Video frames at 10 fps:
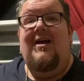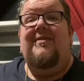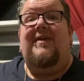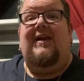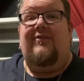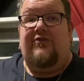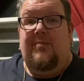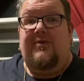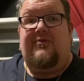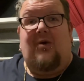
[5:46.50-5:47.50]
Thank you so
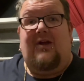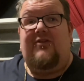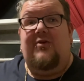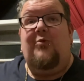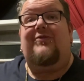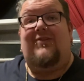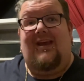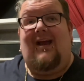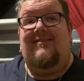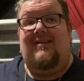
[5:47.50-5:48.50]
much for watching. We'll see you
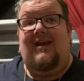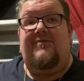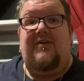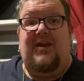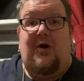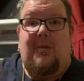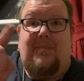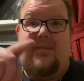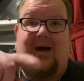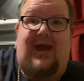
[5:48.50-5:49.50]
guys in the next video.
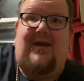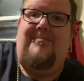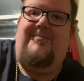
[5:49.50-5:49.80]
Bye-bye.